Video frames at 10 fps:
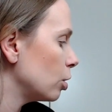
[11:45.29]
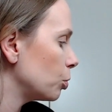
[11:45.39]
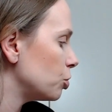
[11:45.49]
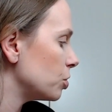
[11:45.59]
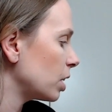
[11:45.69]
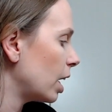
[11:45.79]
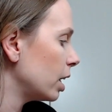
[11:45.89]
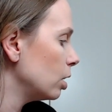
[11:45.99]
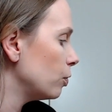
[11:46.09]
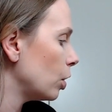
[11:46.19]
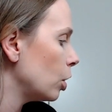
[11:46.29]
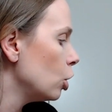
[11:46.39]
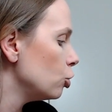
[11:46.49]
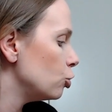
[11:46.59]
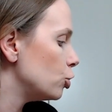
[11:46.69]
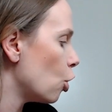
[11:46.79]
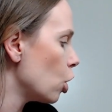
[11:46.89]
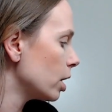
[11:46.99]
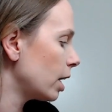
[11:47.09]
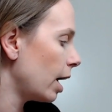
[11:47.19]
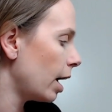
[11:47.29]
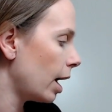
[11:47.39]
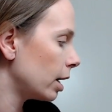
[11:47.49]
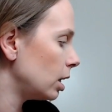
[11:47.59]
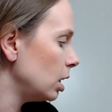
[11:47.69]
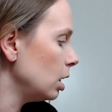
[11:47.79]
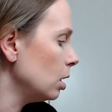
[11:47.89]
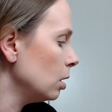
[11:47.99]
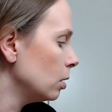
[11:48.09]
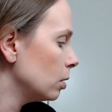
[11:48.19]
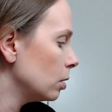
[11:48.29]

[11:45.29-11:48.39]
which is kind of a dark khaki.